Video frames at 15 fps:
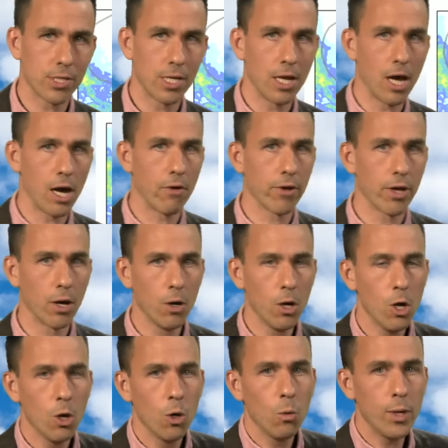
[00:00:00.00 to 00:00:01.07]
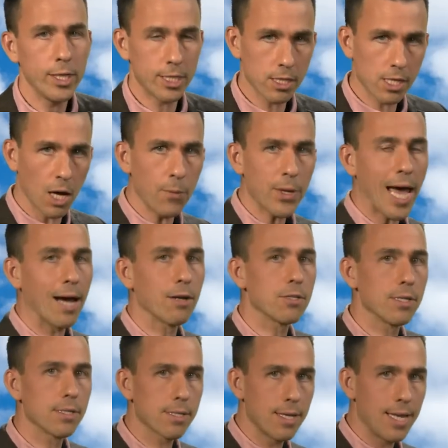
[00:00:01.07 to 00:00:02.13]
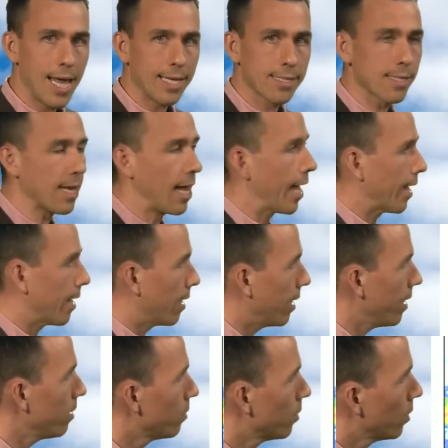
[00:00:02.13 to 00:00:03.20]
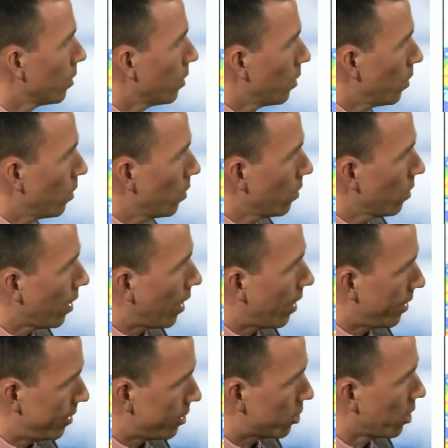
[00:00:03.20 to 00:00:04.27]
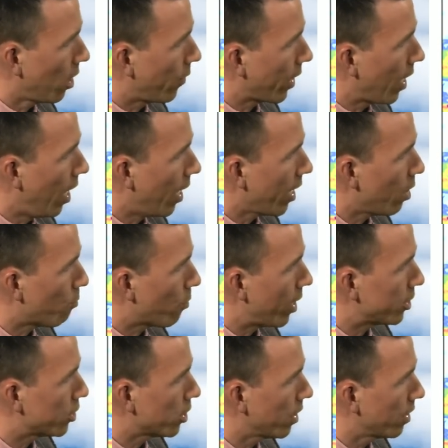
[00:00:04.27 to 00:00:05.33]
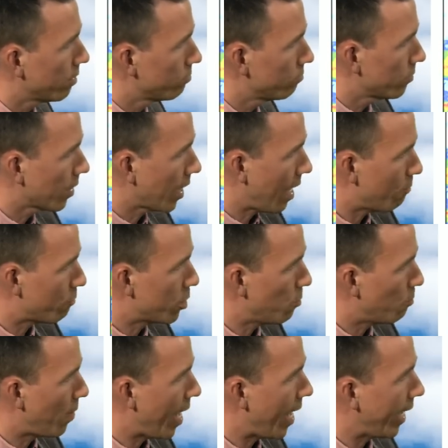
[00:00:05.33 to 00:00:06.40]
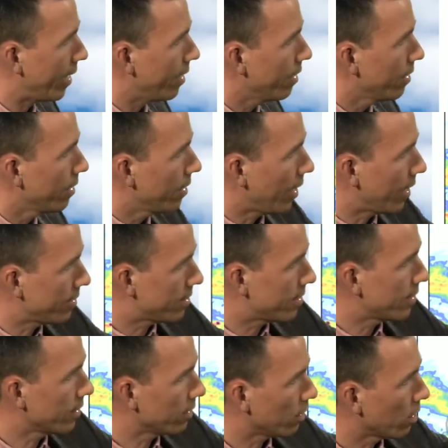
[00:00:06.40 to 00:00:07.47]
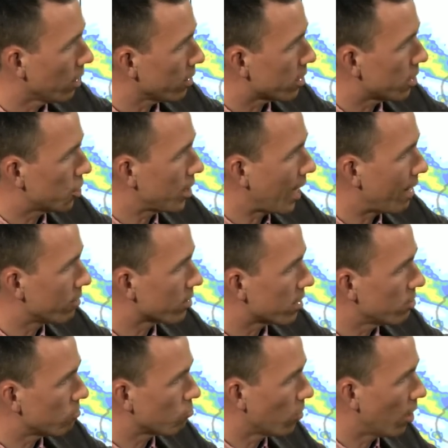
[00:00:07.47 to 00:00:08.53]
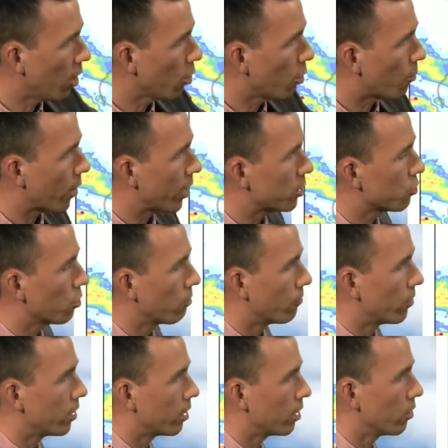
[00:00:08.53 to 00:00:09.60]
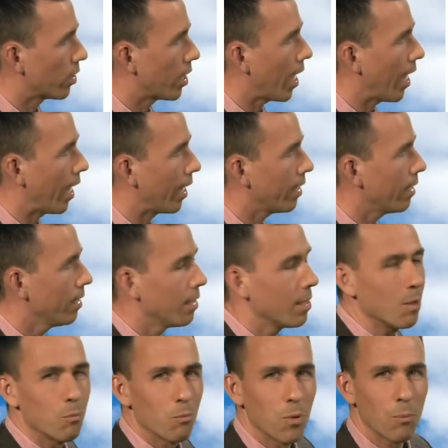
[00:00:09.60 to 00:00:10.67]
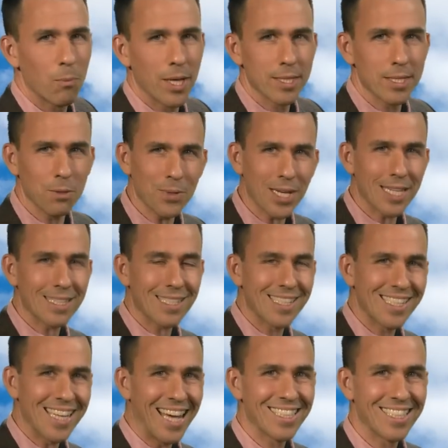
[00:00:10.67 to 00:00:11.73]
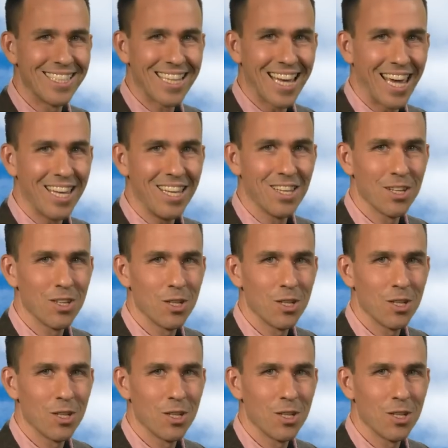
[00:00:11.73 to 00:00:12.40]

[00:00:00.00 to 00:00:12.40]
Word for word: scenario, which is coming out as less likely, and it's showing higher pressure kept at bay, and still lots of showers and lower pressure over the UK. But by the time we get to Saturday,